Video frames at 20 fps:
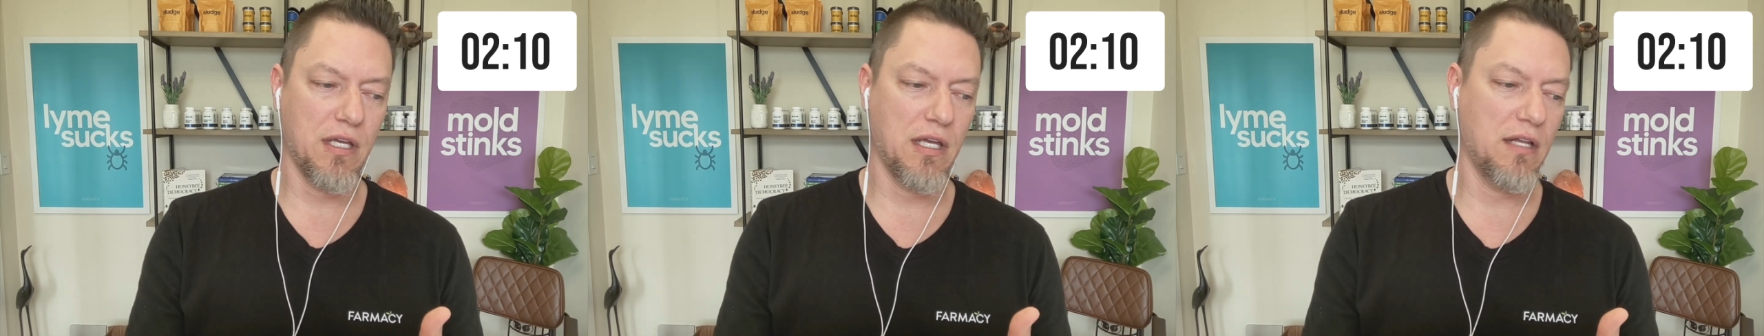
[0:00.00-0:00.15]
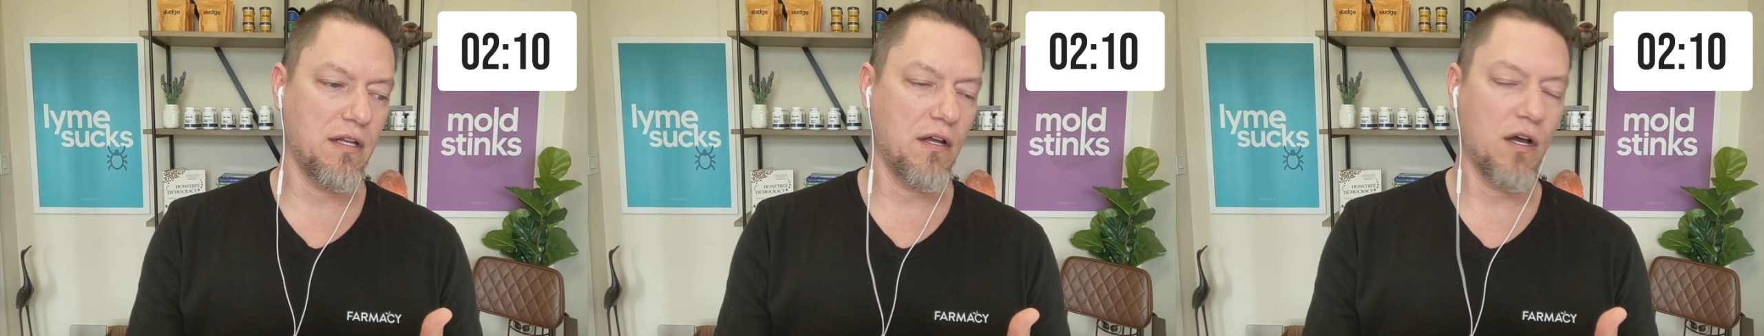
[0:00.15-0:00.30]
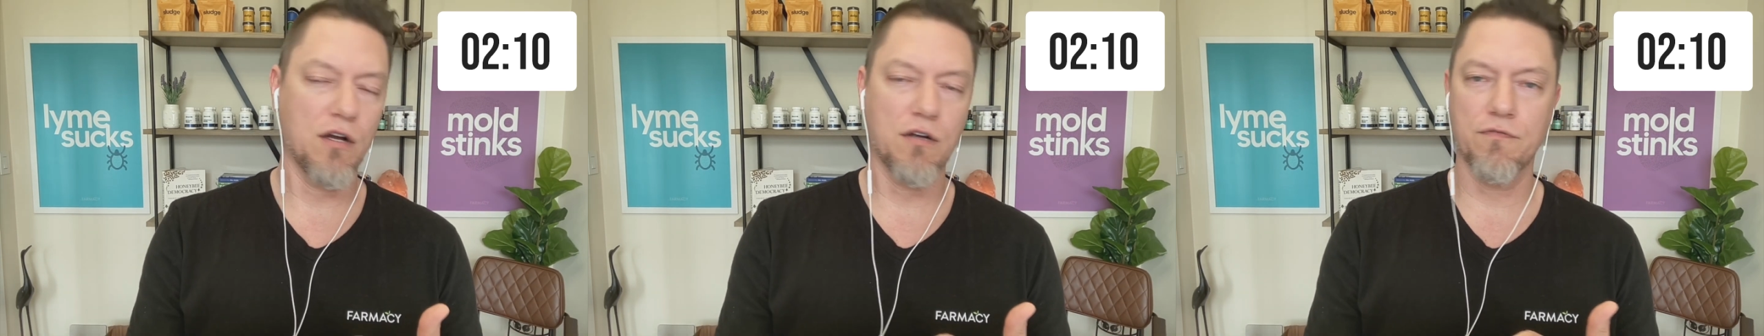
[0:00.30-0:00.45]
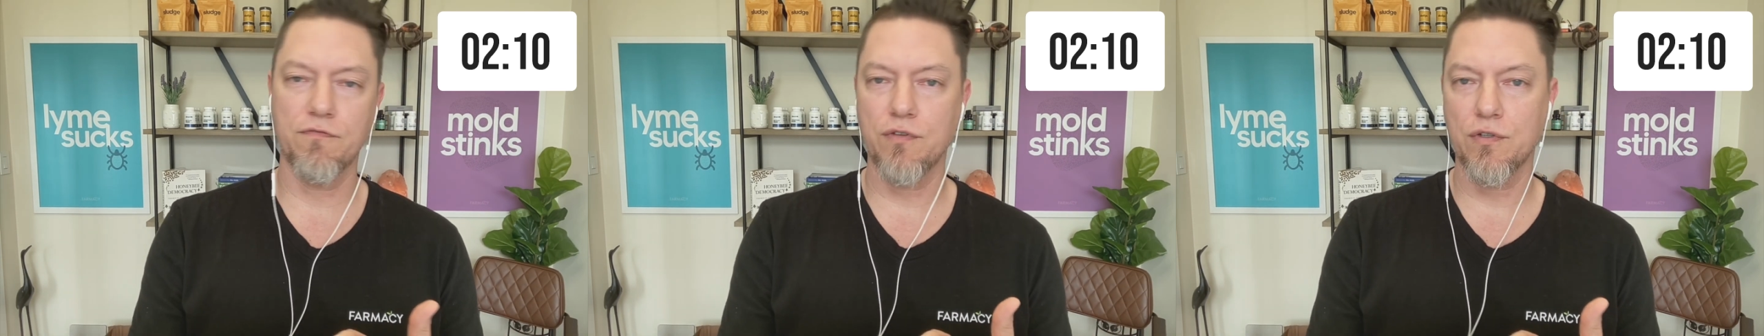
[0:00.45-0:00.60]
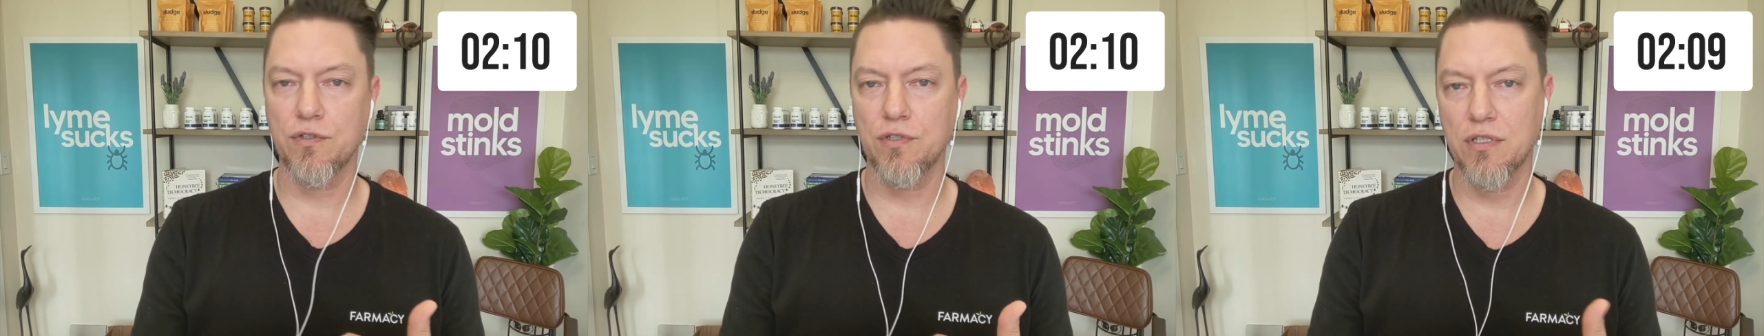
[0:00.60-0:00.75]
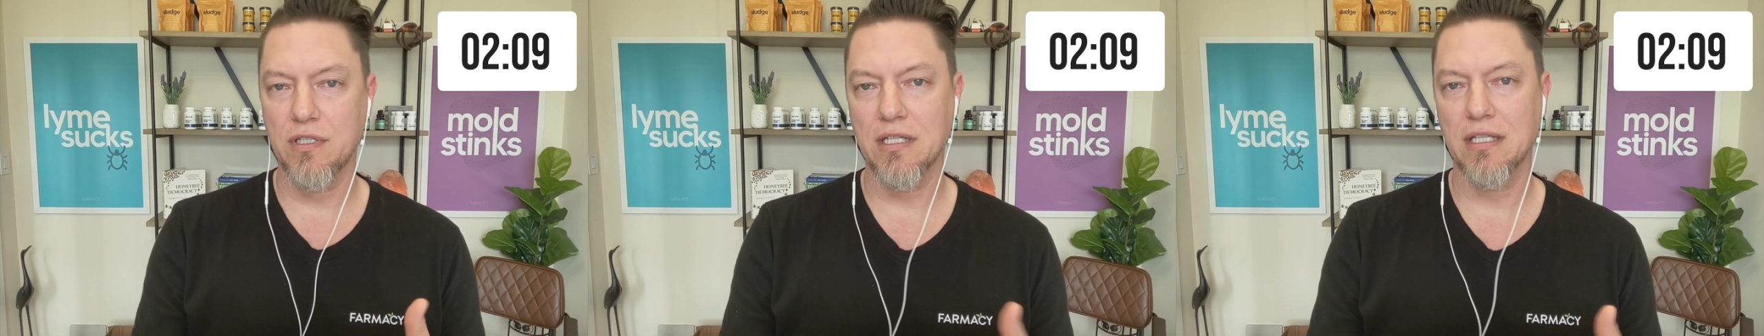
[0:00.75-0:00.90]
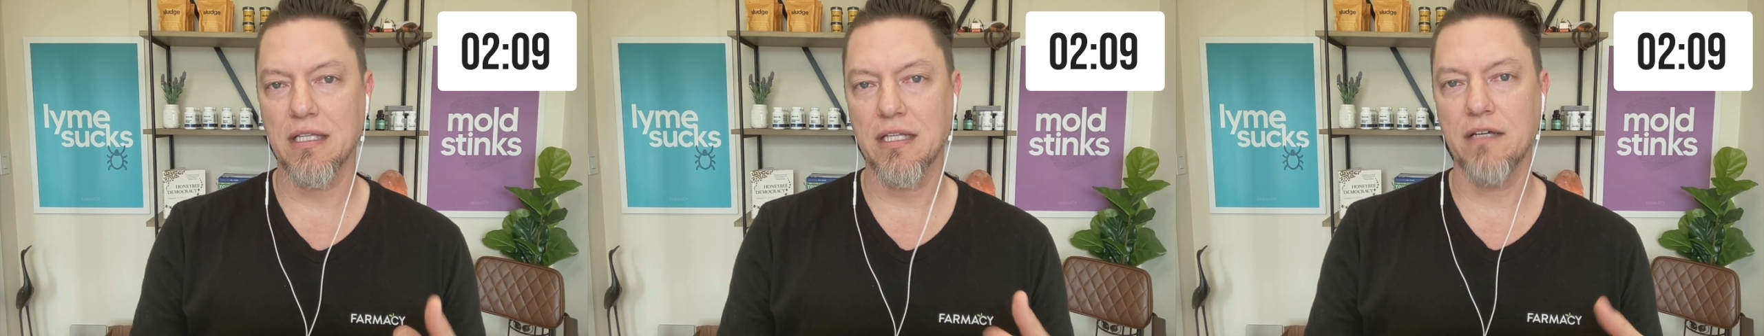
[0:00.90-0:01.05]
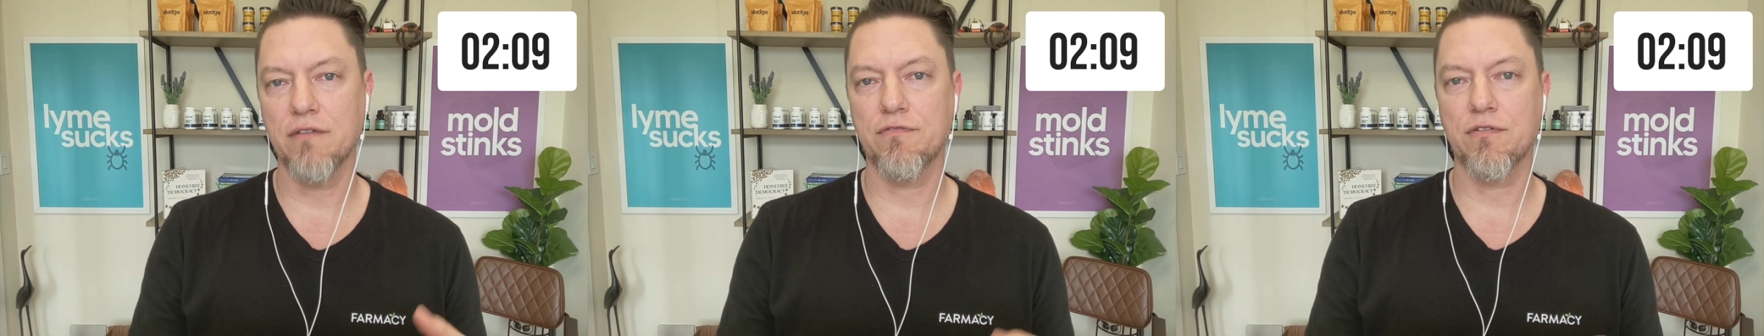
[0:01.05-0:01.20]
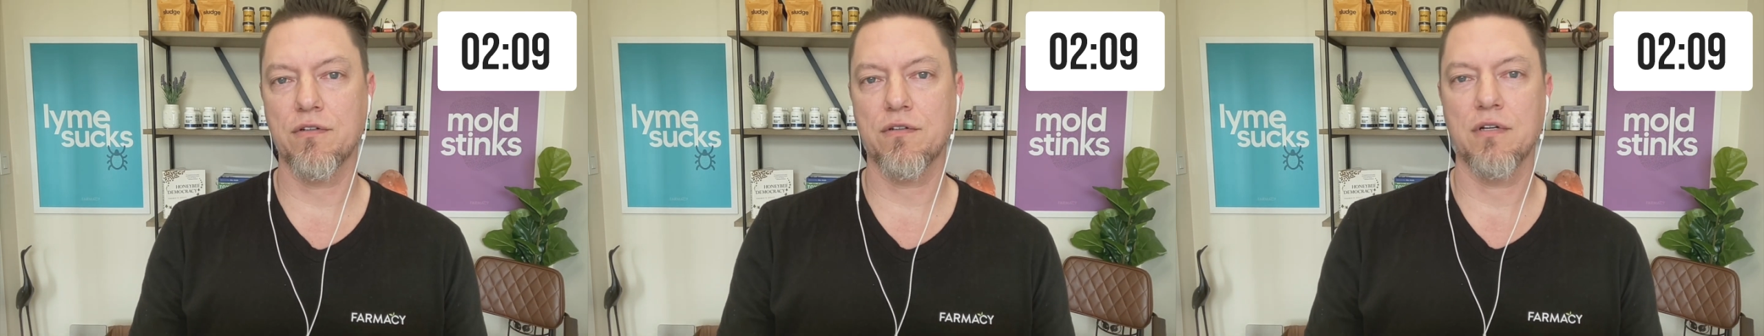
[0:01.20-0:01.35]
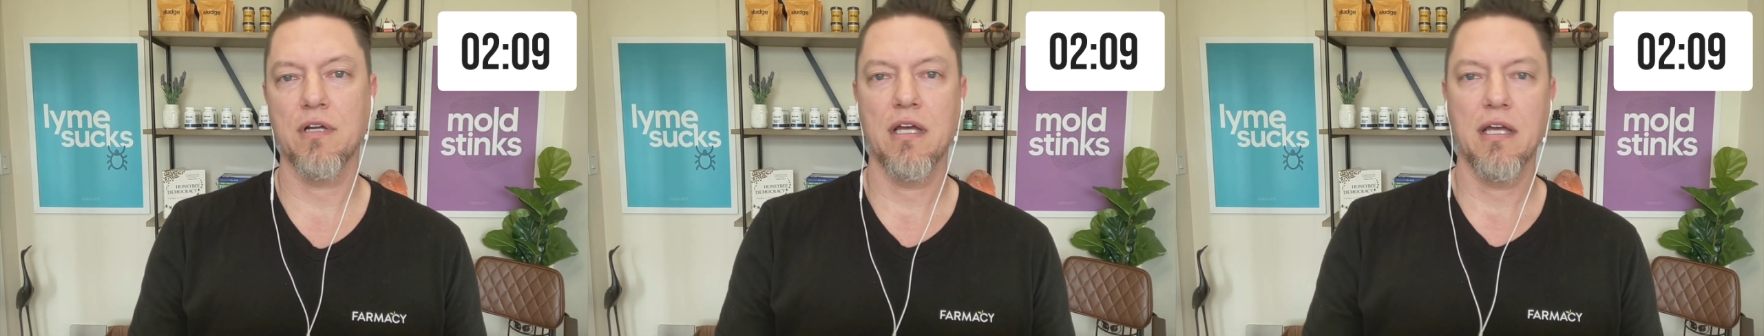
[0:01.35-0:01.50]
and harmful to the
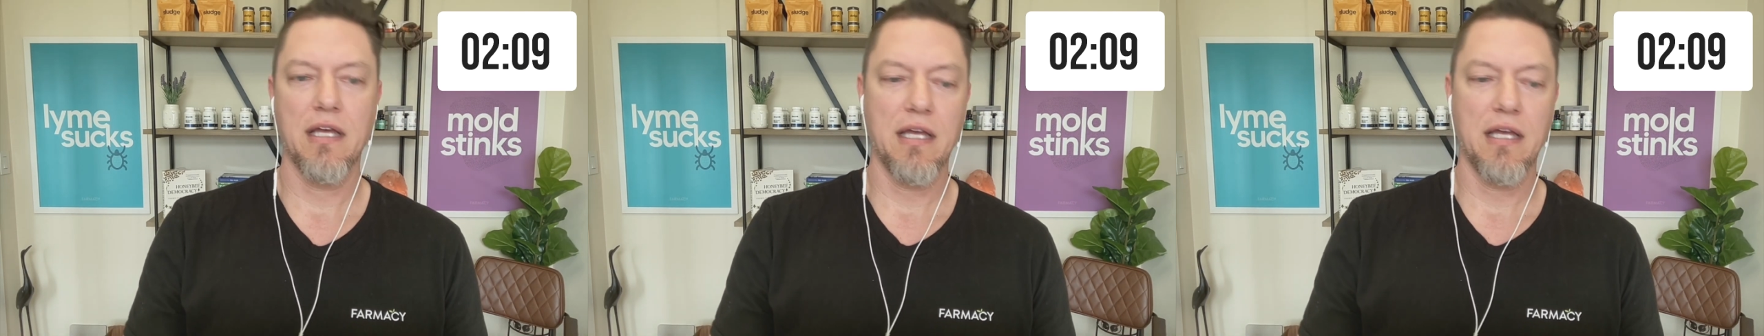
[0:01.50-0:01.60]
liver